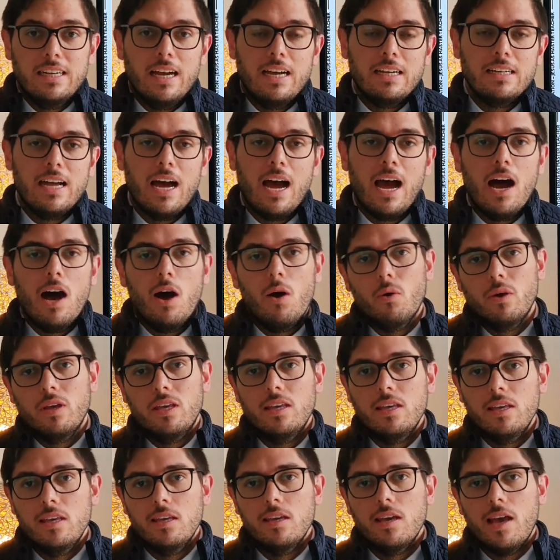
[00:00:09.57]
and how
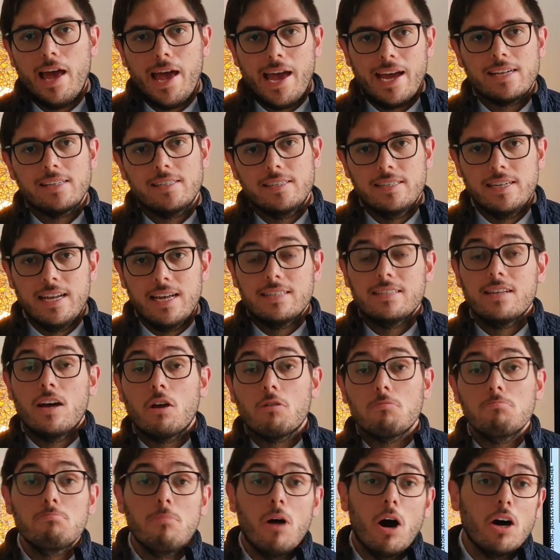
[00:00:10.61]
he acted as
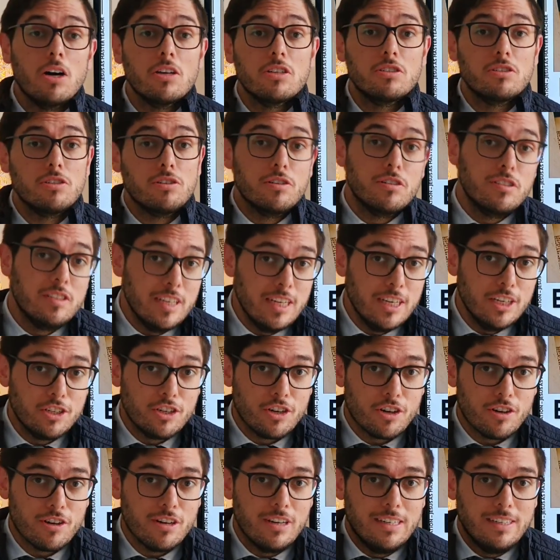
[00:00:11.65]
our master
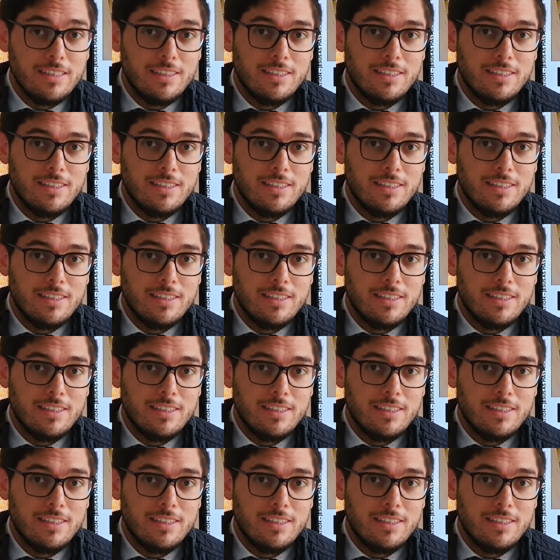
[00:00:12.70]
teacher.